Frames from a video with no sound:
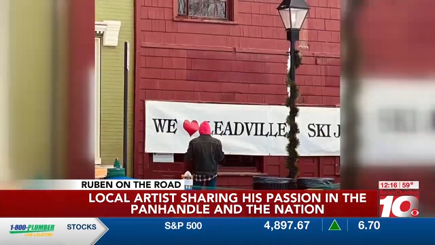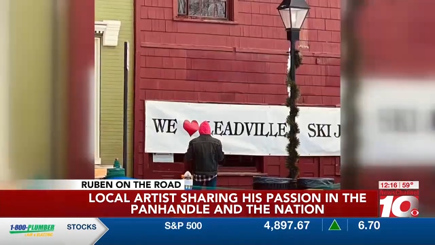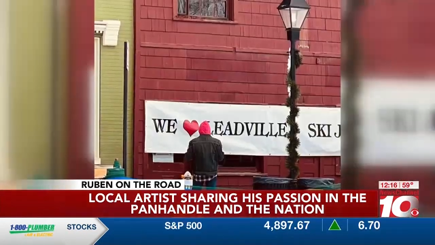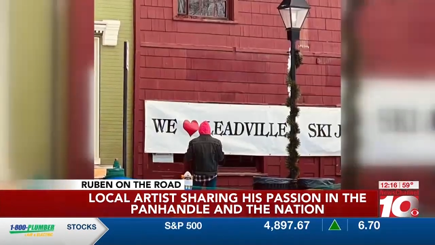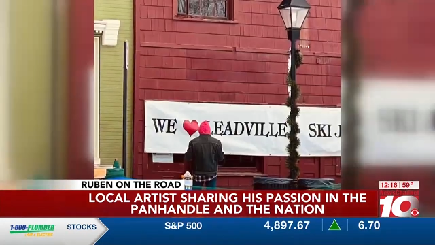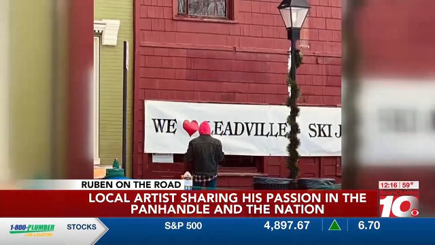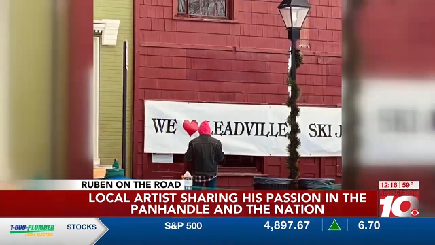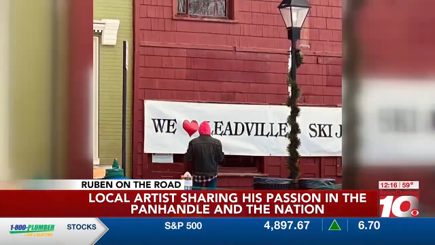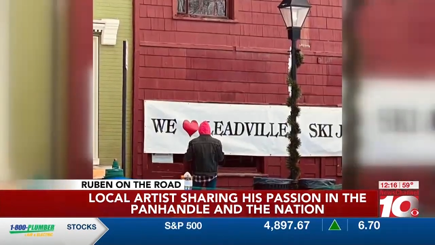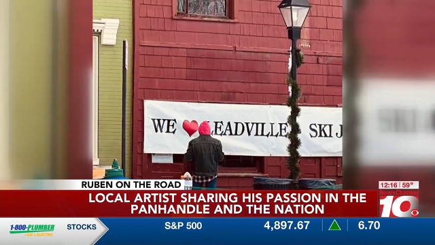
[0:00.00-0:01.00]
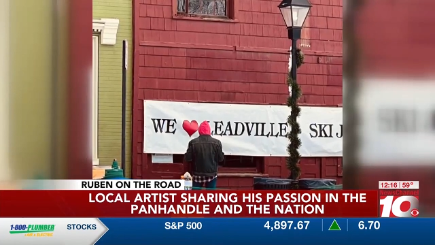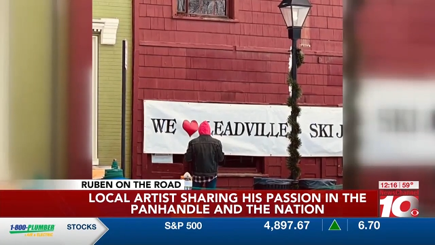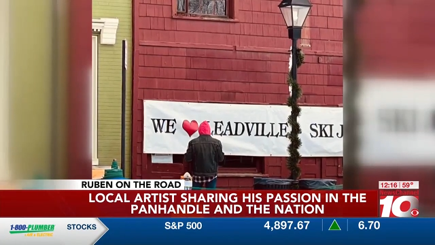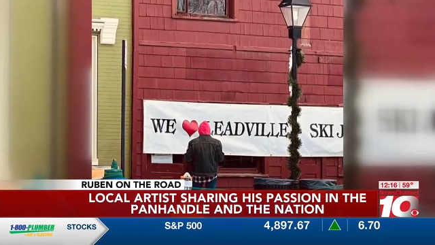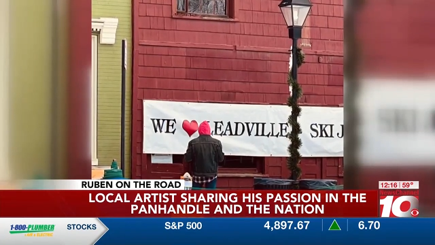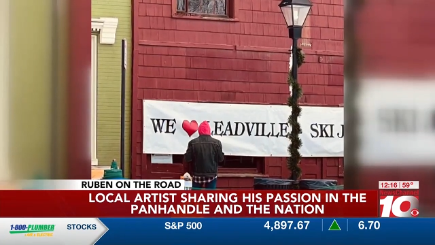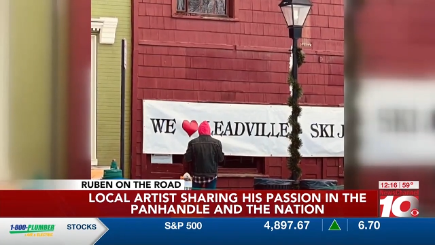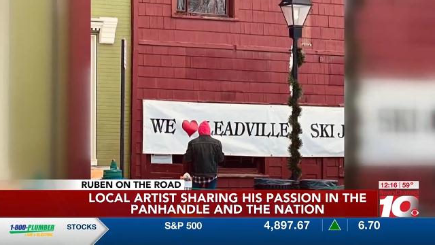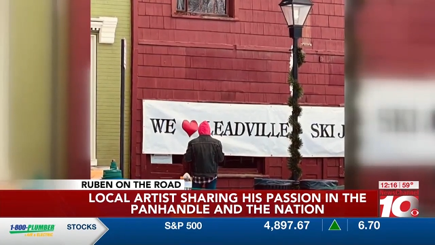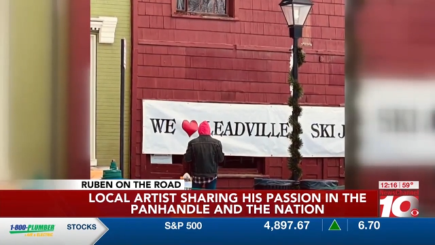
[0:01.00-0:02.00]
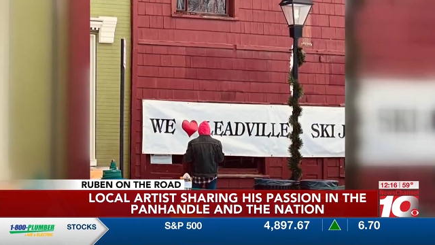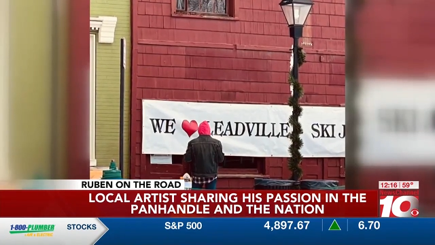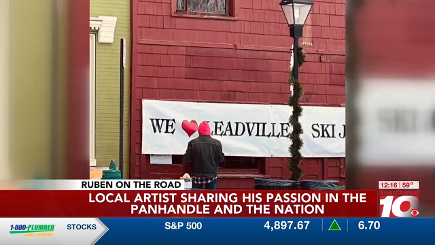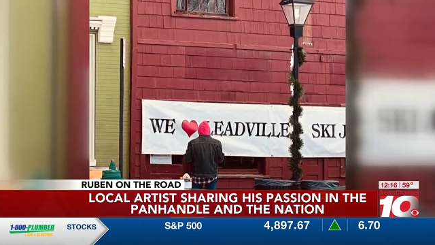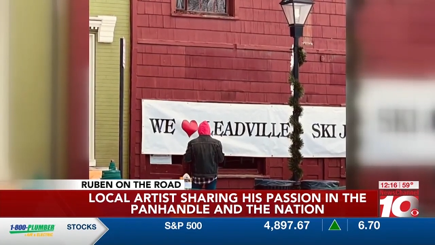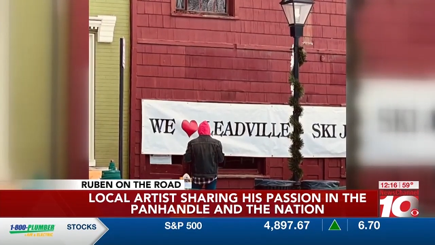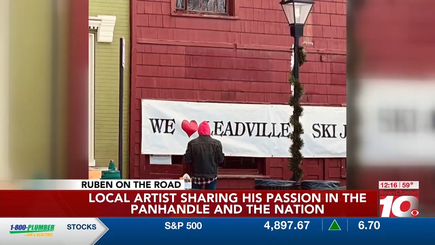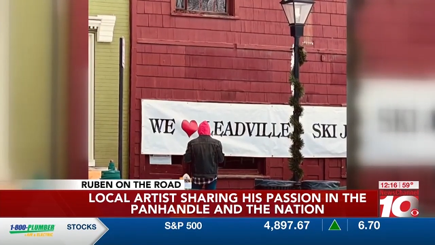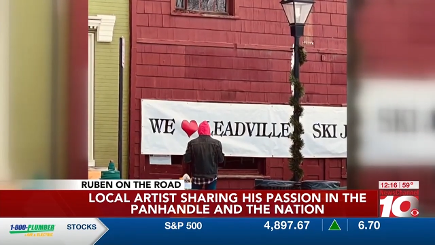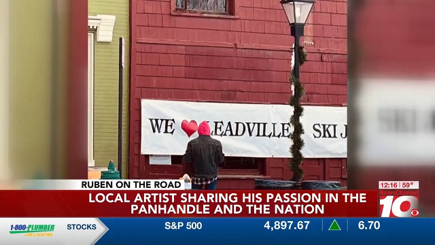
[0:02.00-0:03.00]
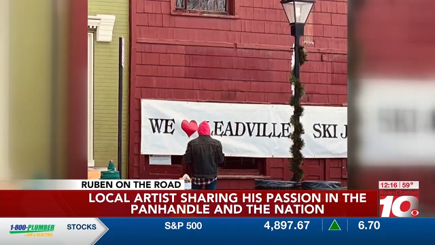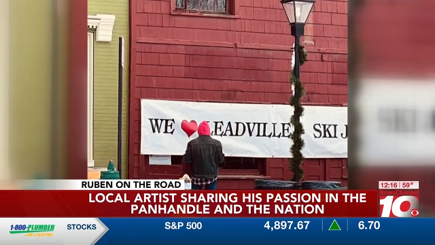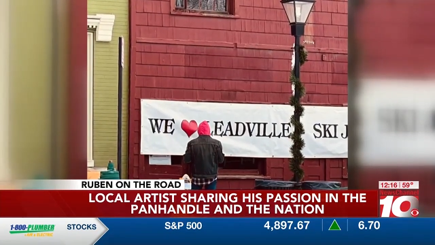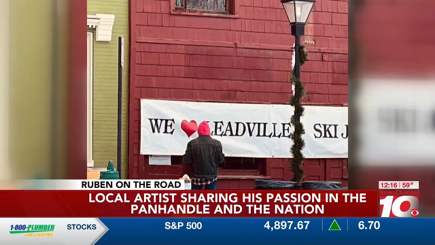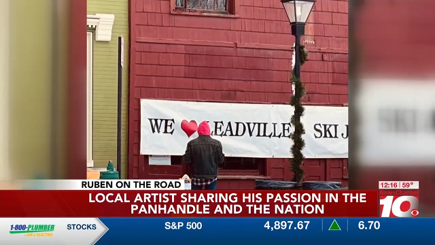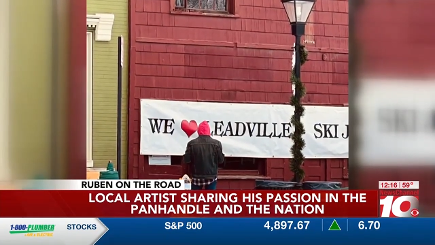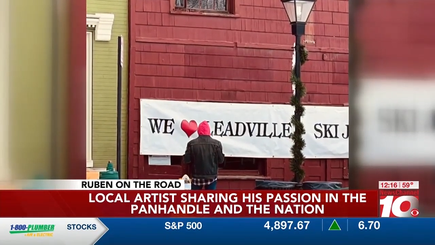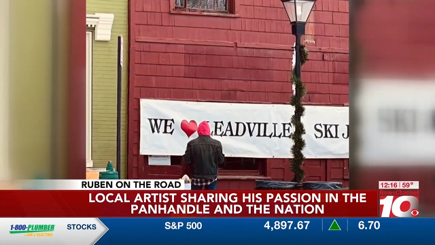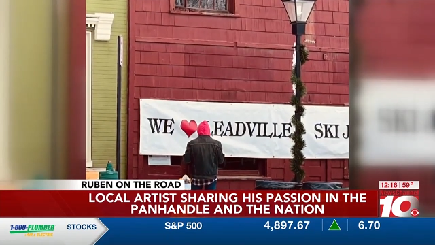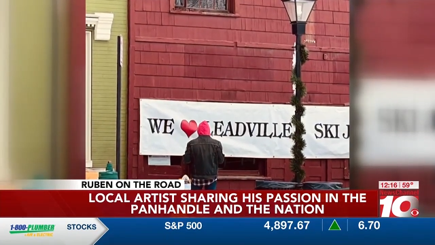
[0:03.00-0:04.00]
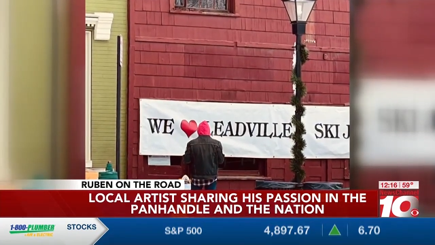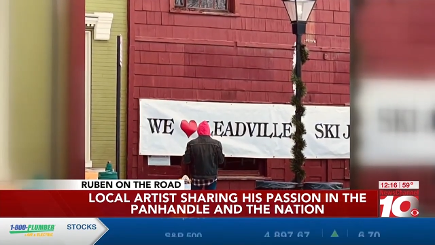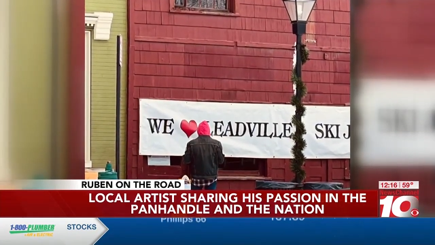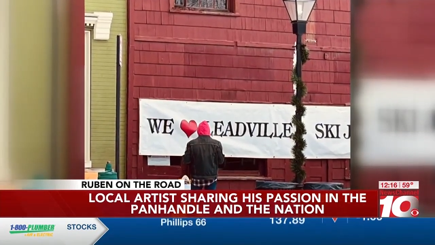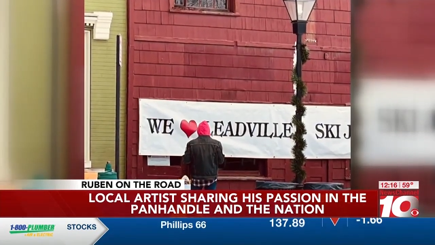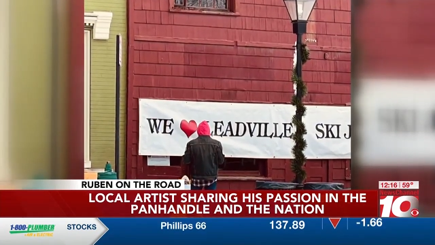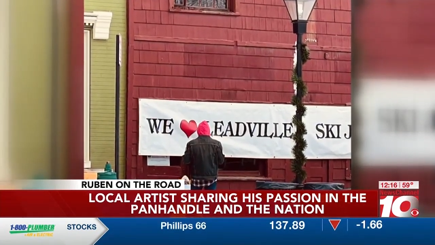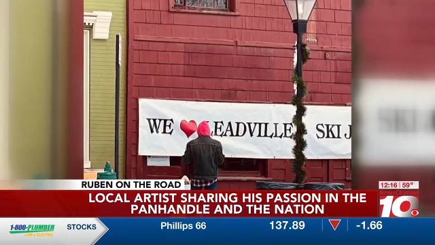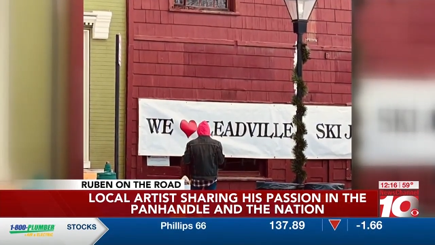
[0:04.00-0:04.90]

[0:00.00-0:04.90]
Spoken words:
(no speaker visible)